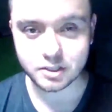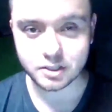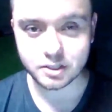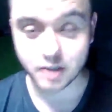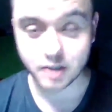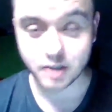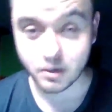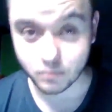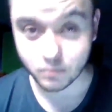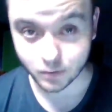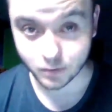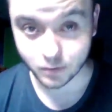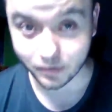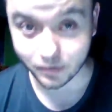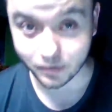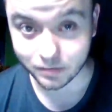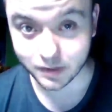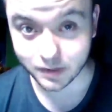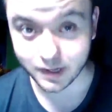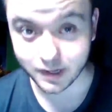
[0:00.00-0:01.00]
shot
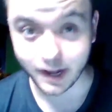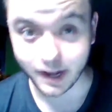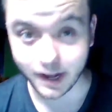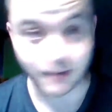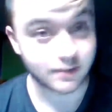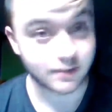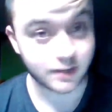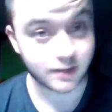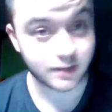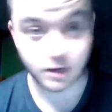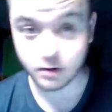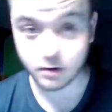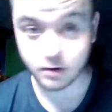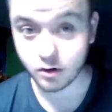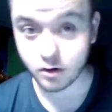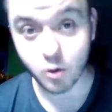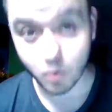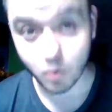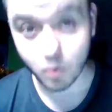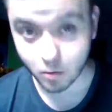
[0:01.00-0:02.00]
wonderfully,
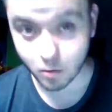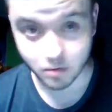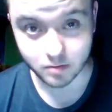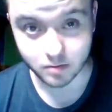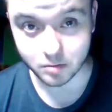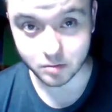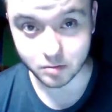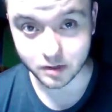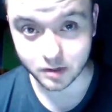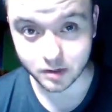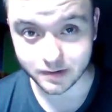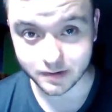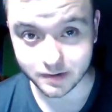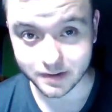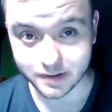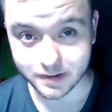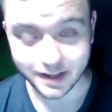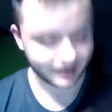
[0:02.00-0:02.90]
executed horribly.